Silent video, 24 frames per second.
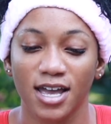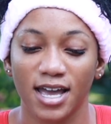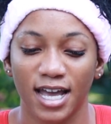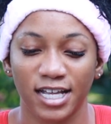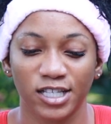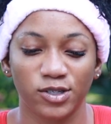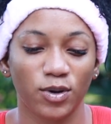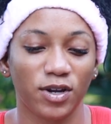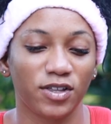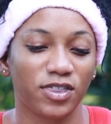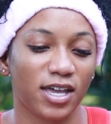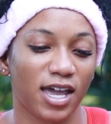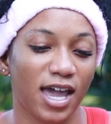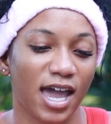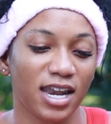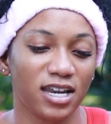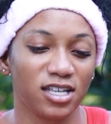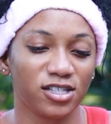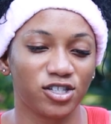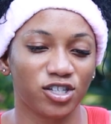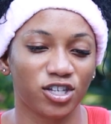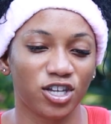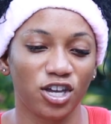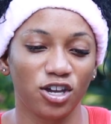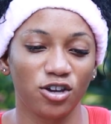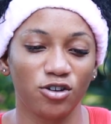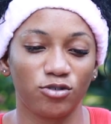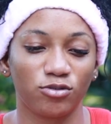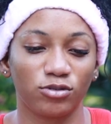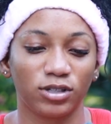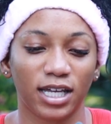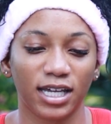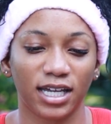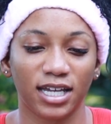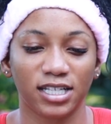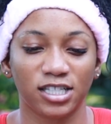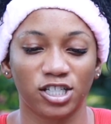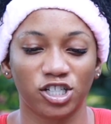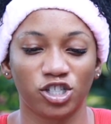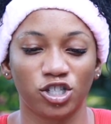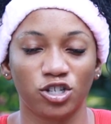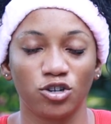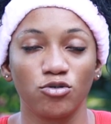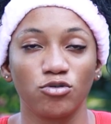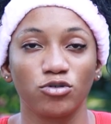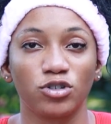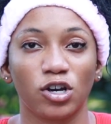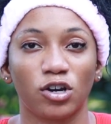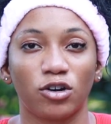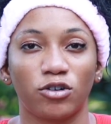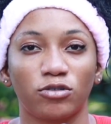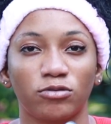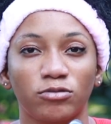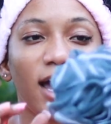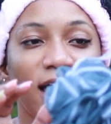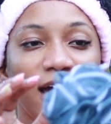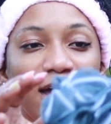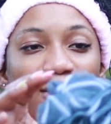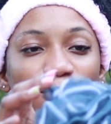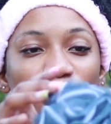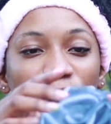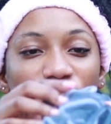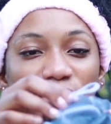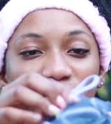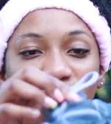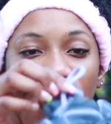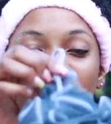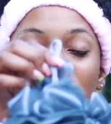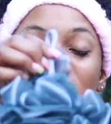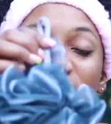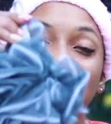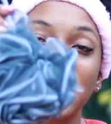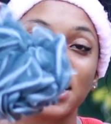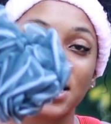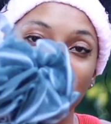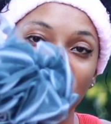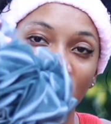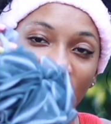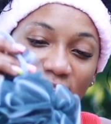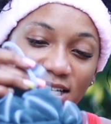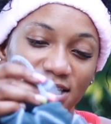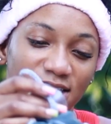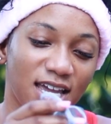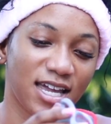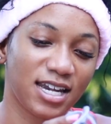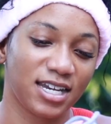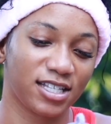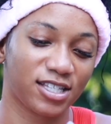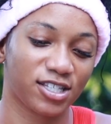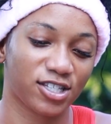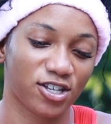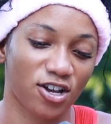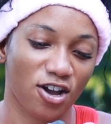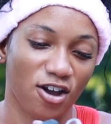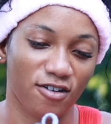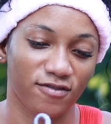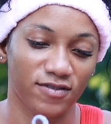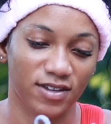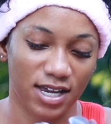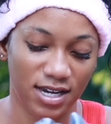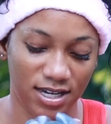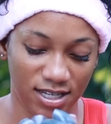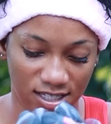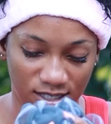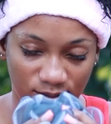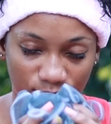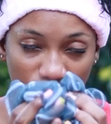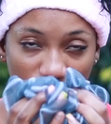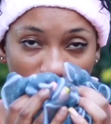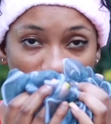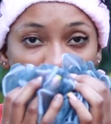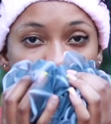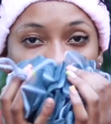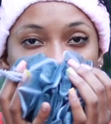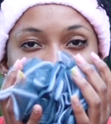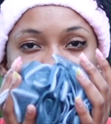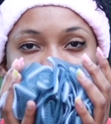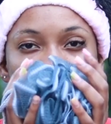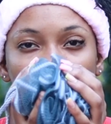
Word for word: It's worth it. And it's cute. Like it's two-tone and worth it. This is nice and it's soft and it's big.